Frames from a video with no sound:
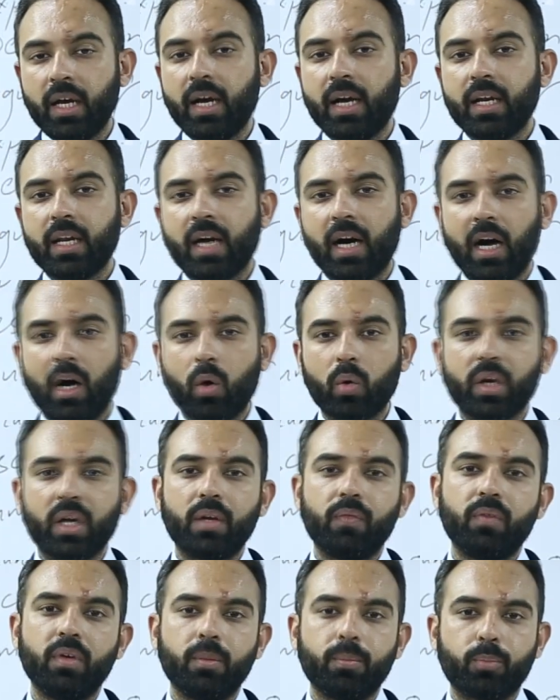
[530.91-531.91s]
and how
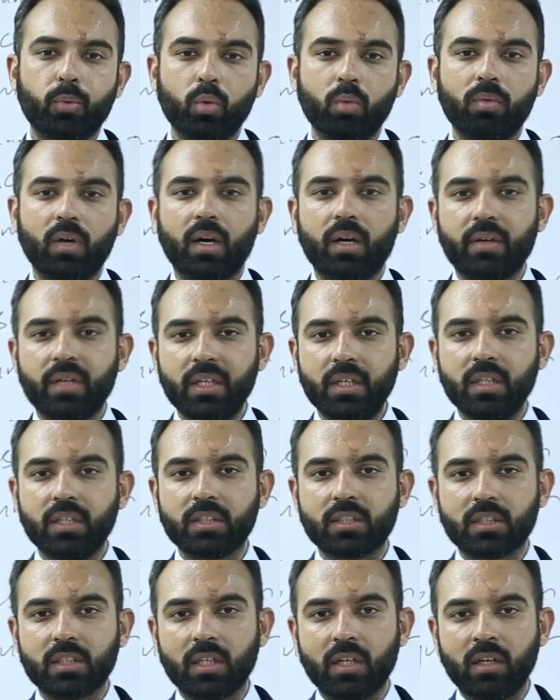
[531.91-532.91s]
can we improve our
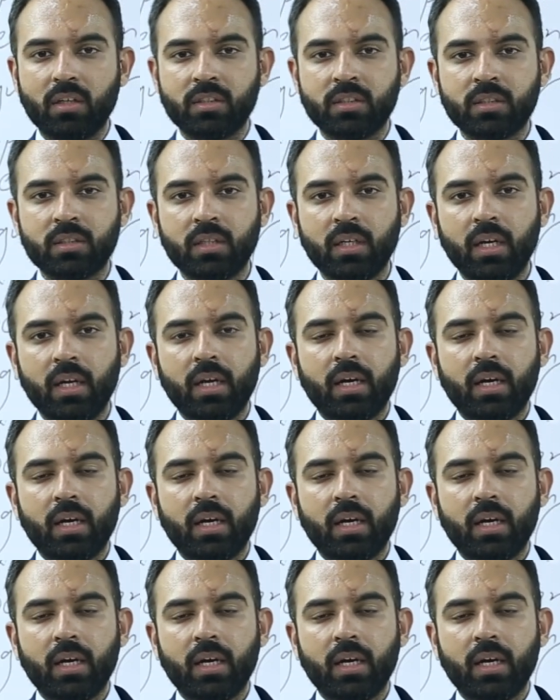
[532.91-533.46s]
reading skills.